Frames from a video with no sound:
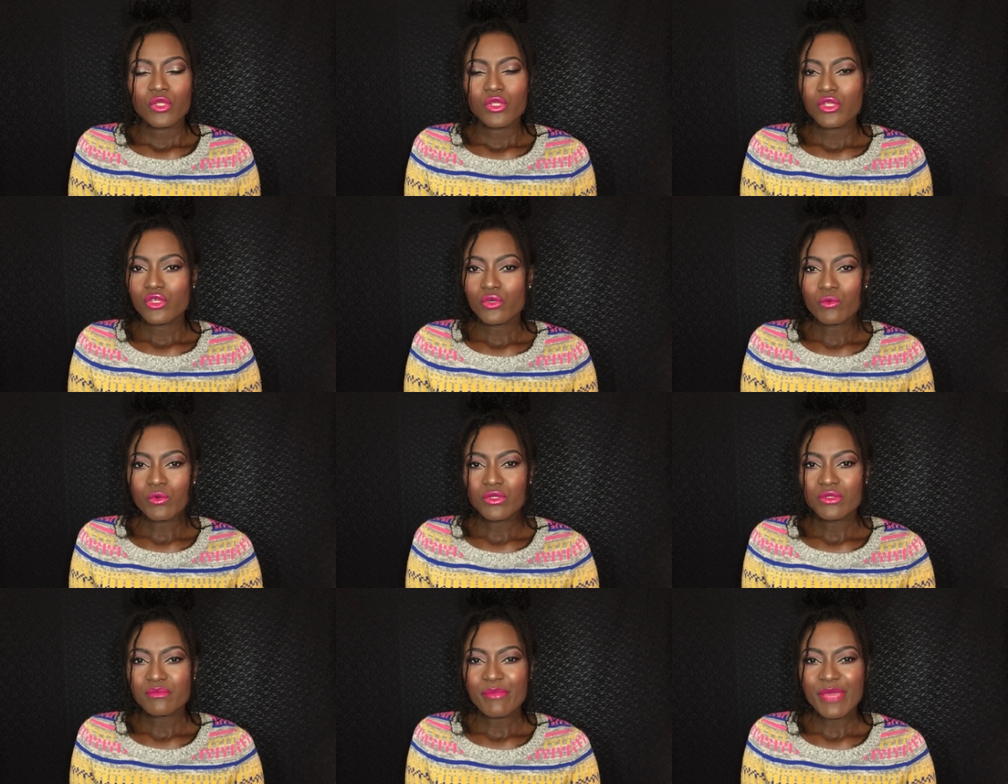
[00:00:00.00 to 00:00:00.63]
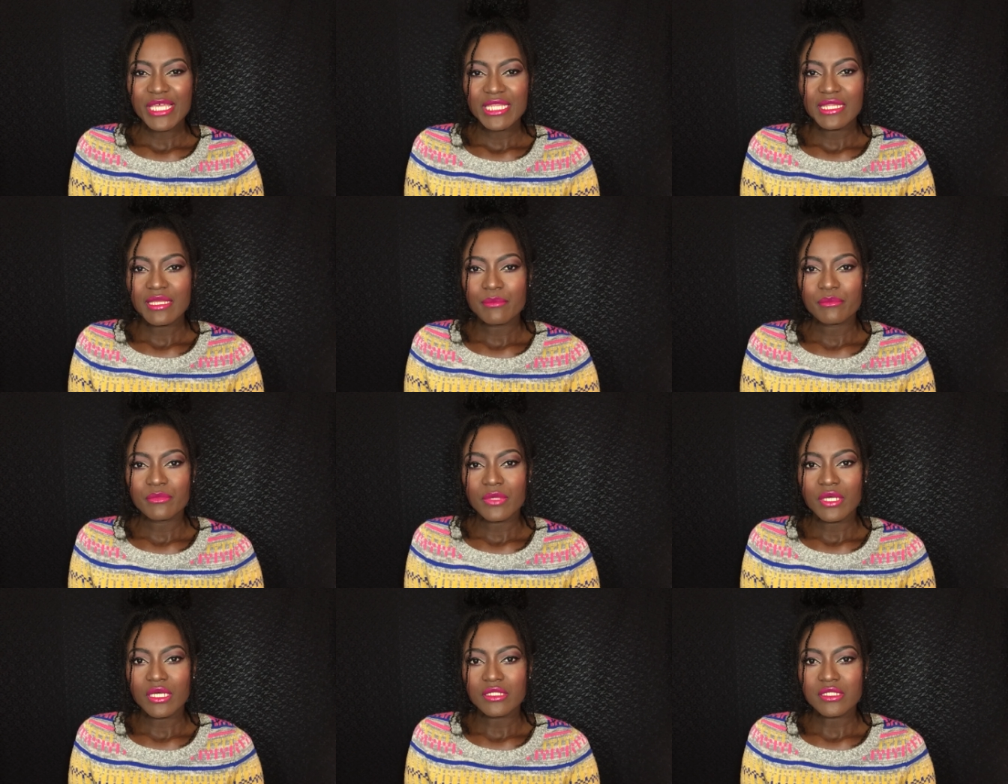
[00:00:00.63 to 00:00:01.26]
you wouldn't make
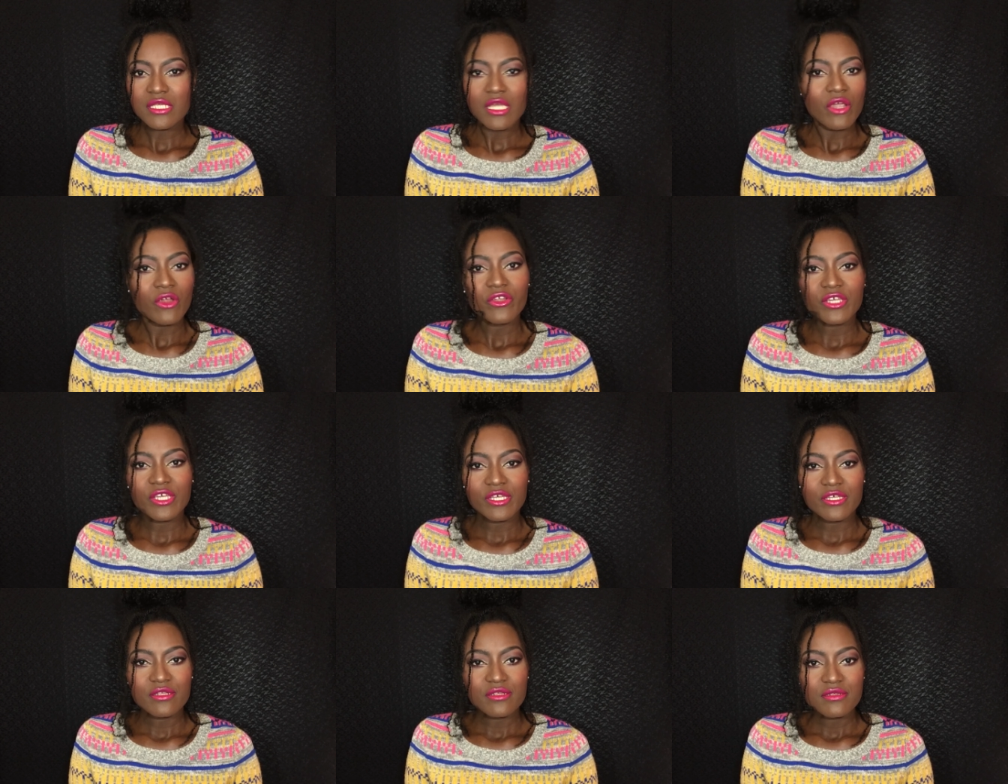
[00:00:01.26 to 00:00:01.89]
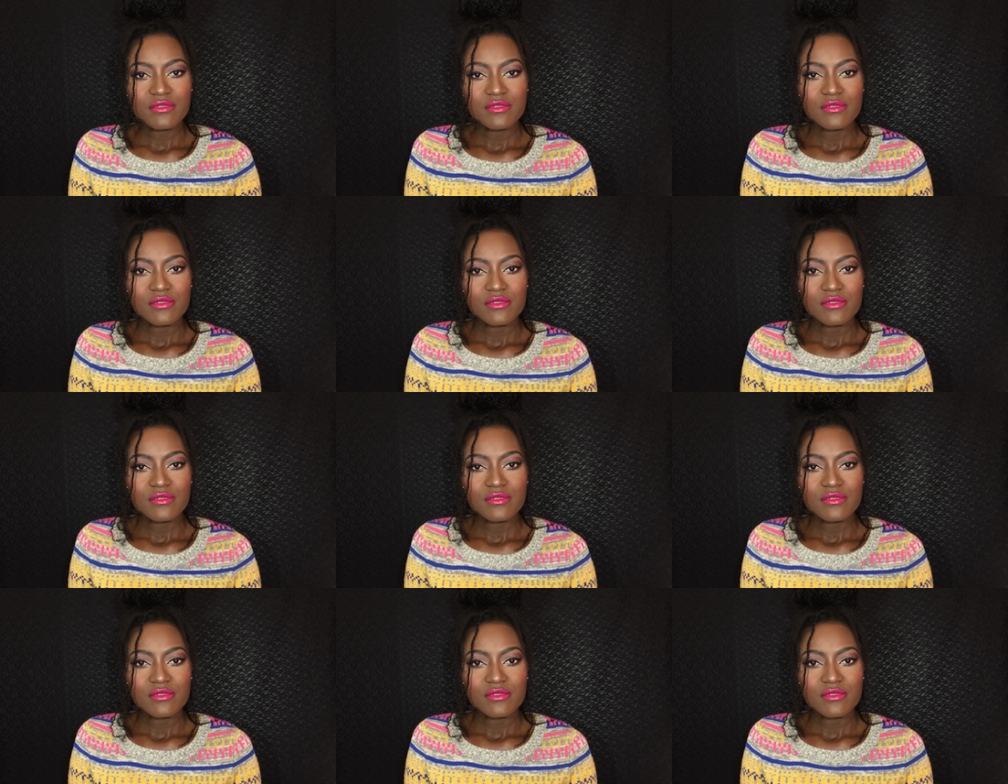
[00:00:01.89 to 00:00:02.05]
them a target,